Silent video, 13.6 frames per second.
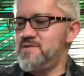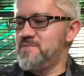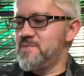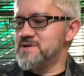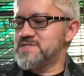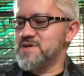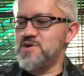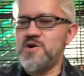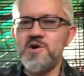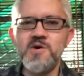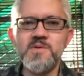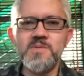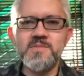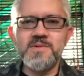months
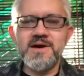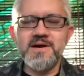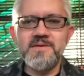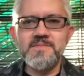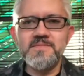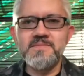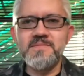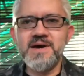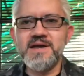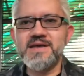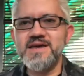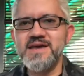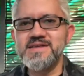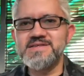ago, my
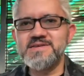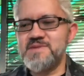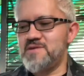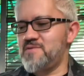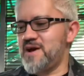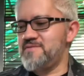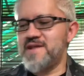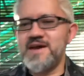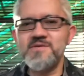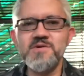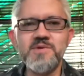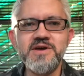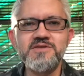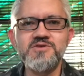kids and my wife and I, we
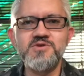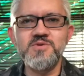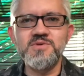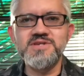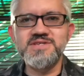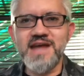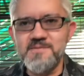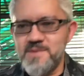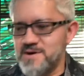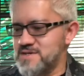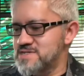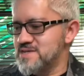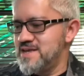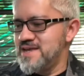went to a
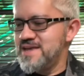Starbucks